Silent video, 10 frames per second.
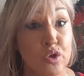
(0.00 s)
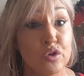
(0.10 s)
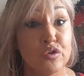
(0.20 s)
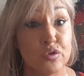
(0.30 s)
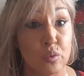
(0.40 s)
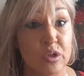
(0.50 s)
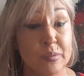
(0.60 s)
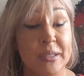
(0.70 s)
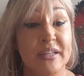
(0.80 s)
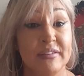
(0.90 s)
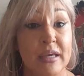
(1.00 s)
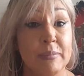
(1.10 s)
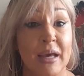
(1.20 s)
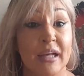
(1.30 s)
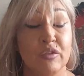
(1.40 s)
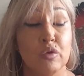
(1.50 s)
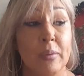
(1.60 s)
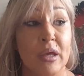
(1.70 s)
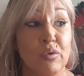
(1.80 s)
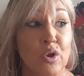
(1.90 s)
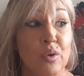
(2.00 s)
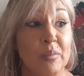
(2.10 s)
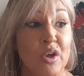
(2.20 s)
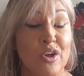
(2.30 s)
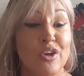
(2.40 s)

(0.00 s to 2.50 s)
storage piece in my extra bedroom